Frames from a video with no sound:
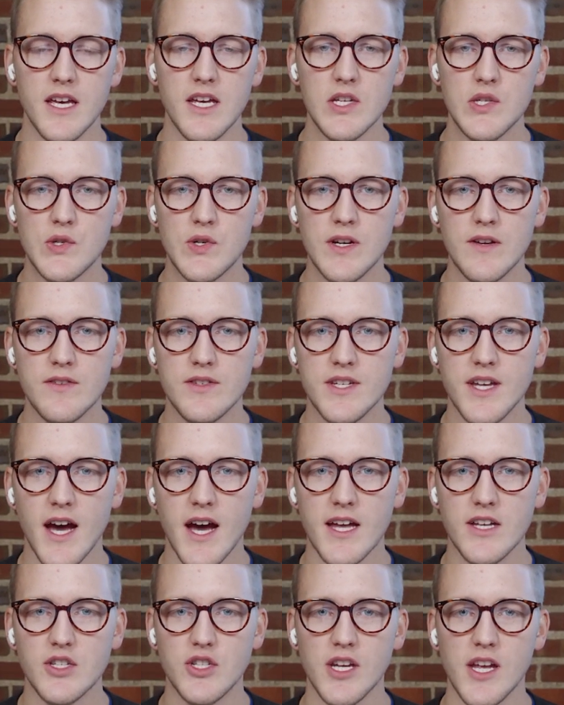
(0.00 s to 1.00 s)
The history
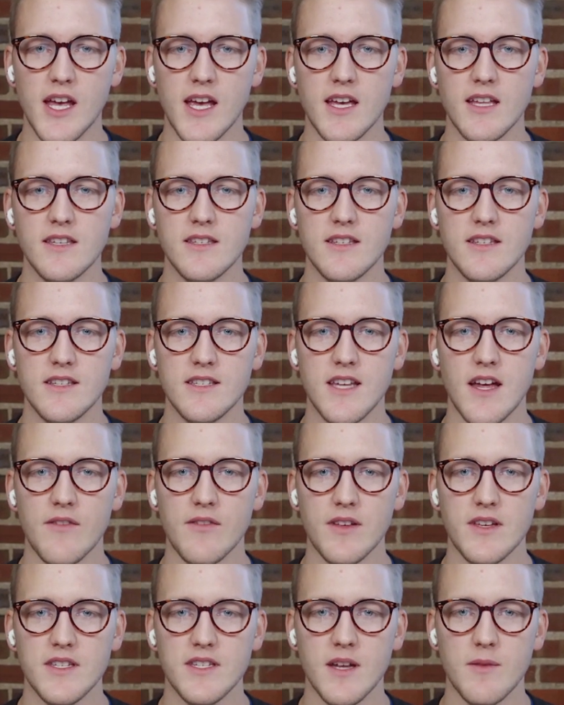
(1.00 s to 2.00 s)
of side chains
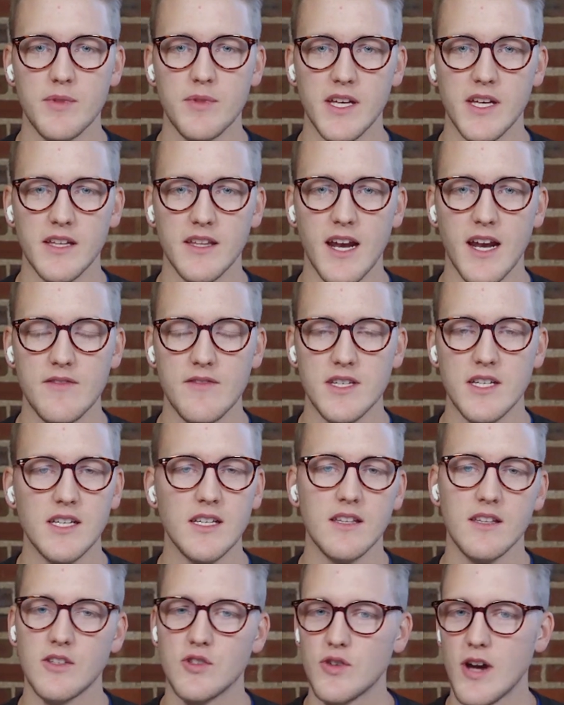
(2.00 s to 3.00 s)
is definitely something that
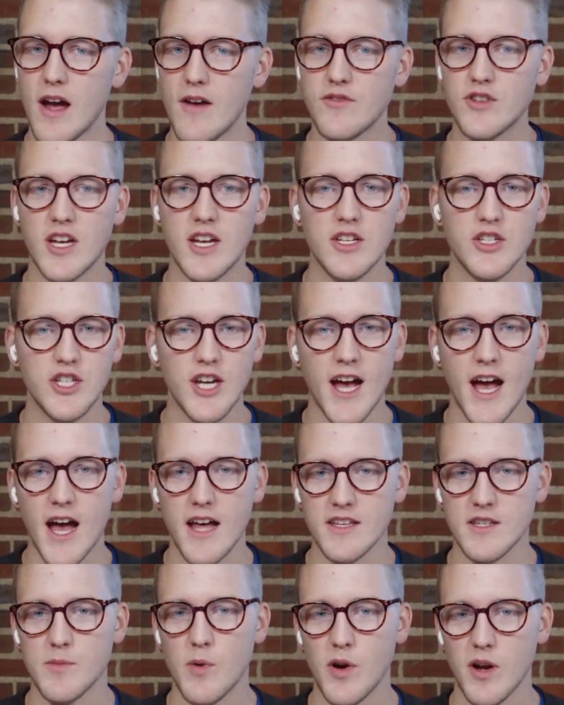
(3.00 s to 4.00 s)
I've seen in the drive chain
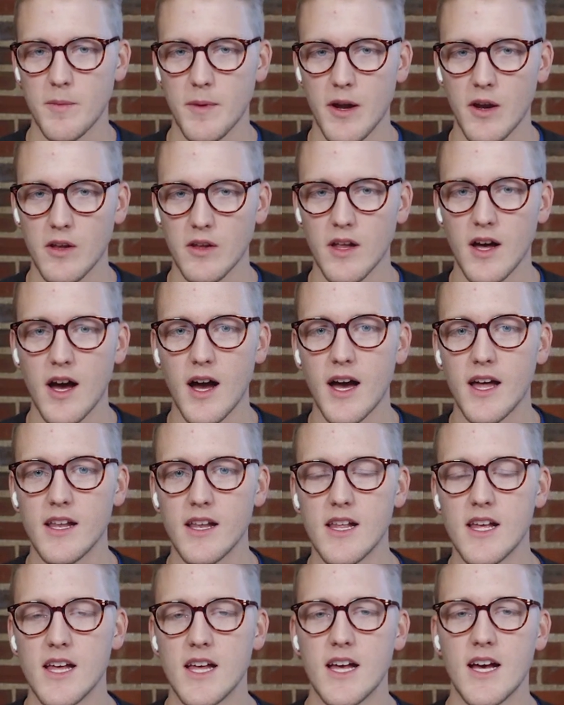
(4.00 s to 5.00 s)
chat, spoken about a
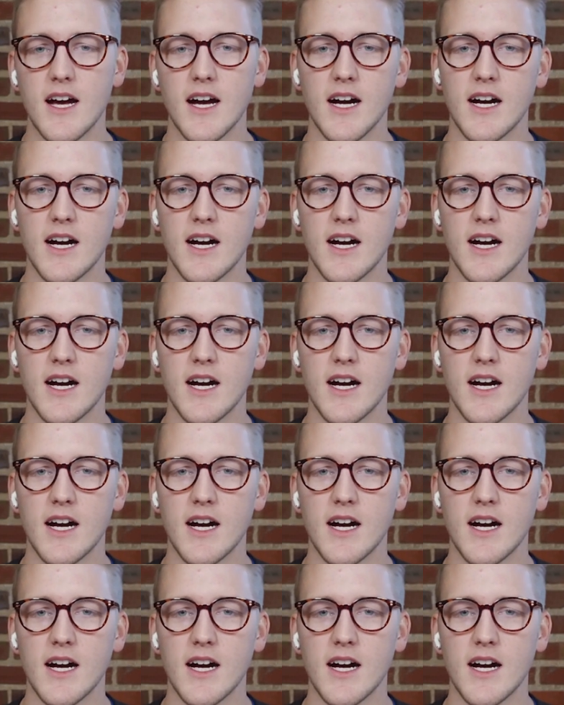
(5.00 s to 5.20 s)
lot.